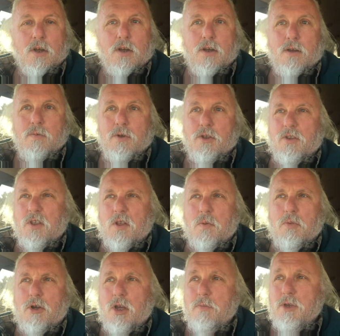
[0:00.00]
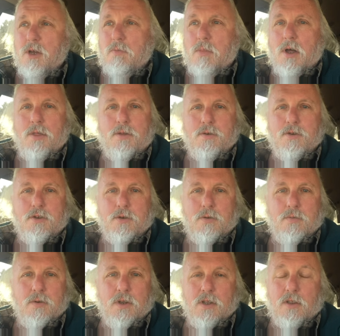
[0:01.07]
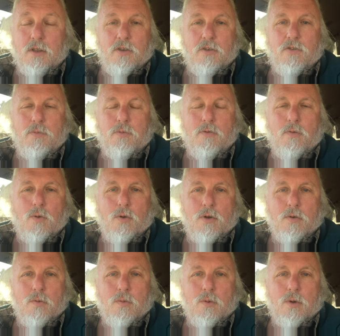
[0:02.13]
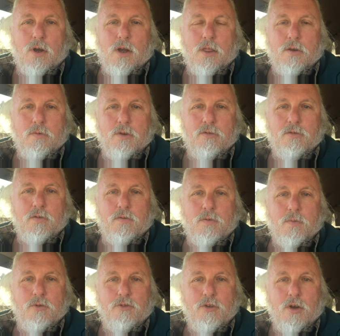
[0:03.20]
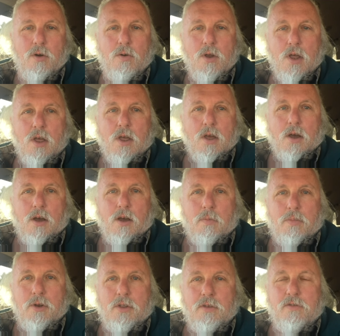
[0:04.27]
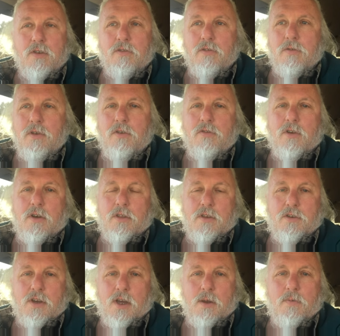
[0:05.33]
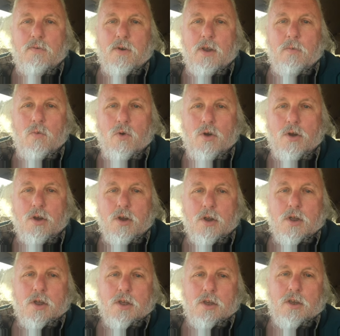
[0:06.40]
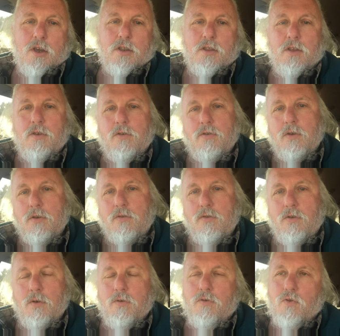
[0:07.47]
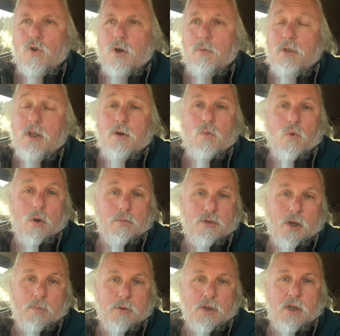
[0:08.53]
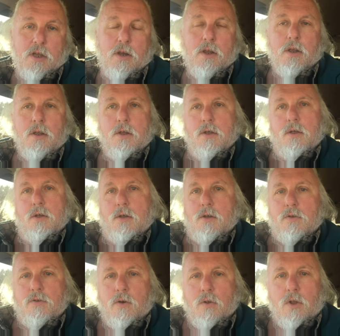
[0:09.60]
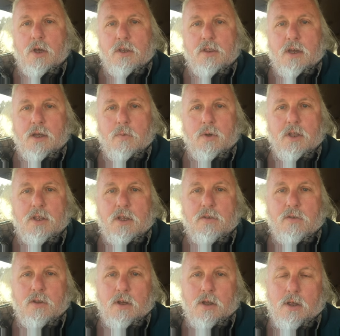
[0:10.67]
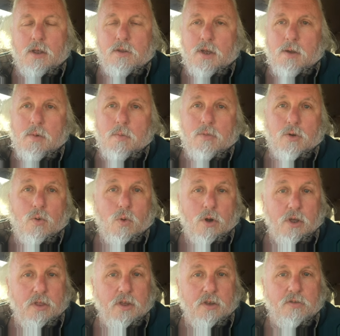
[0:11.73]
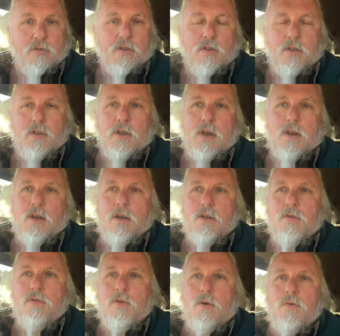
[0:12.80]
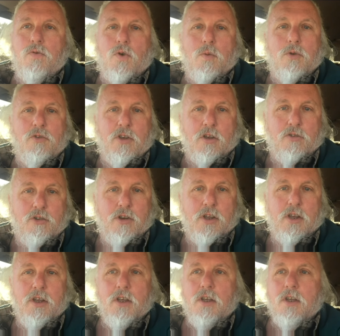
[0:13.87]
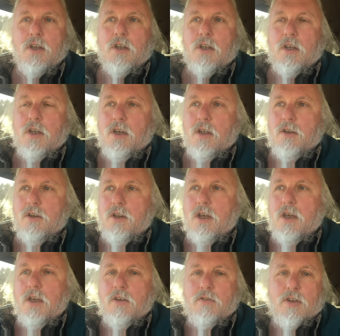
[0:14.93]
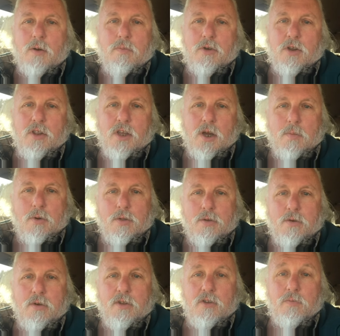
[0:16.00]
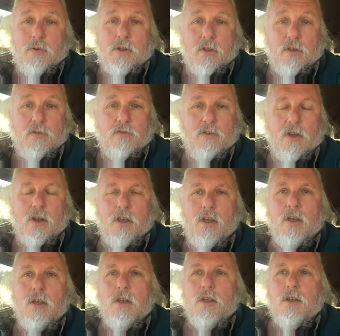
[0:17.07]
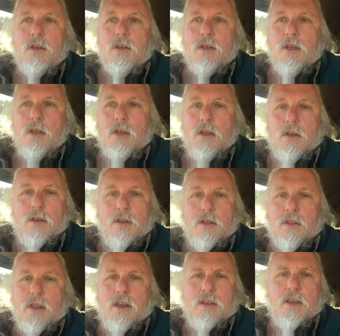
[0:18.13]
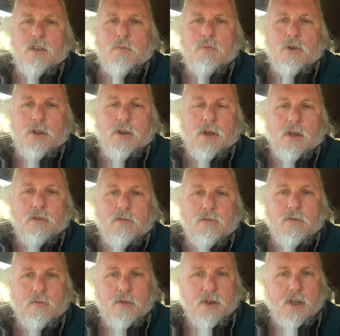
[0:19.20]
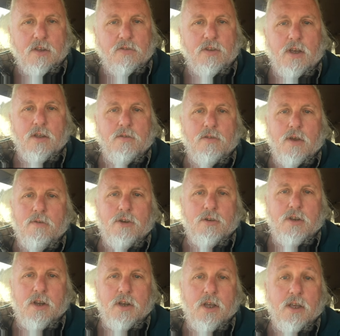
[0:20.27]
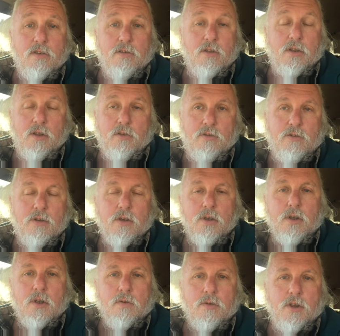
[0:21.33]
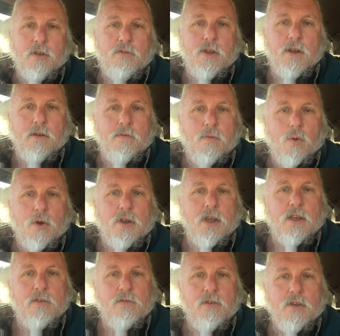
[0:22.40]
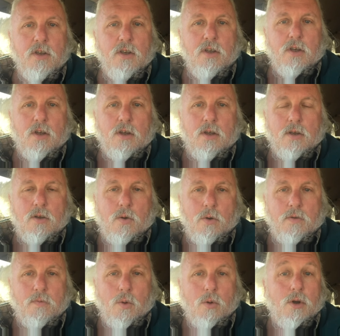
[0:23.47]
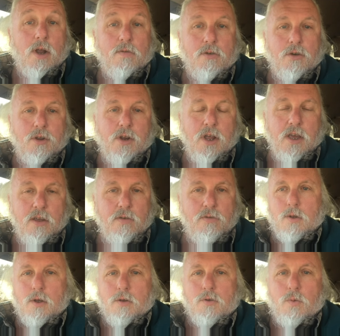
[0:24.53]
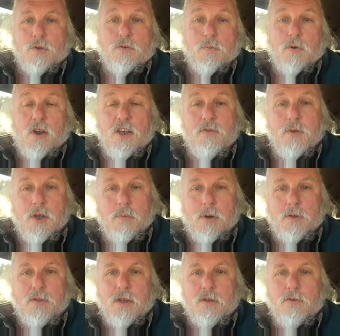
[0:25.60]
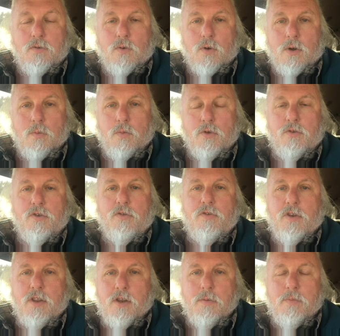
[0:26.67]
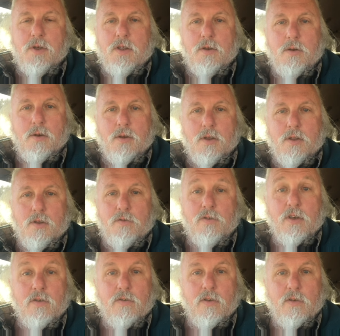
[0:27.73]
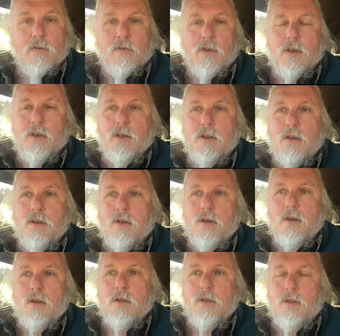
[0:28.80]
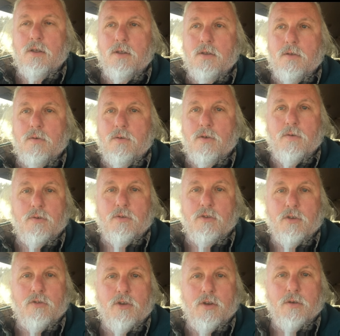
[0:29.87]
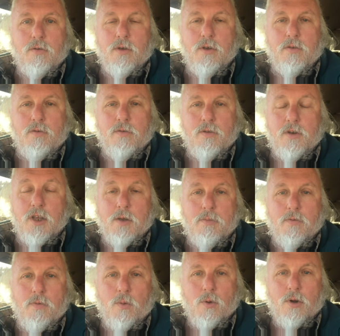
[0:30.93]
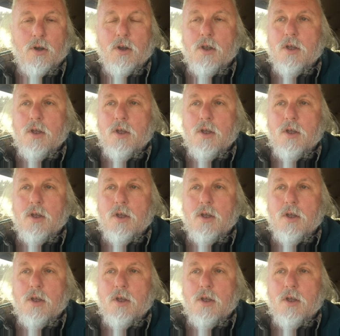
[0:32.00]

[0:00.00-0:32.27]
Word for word: Um, it, will probably be a month or two at least before we're out of the risk of some snow. Uh, but this is at least into the time frame where you get these a snowstorm and then it warms up again. So like that, we had that the time I'm recording this that uh, snowstorm was yesterday, and today is up into the upper 30s, but at least sunny and you know then it gets pretty nice for the next seven or ten days at least for the extended forecast uh, going forward after today. So what surprised me about that storm was just that it had been in the 60s and uh, it, it was even 60 degrees the day before.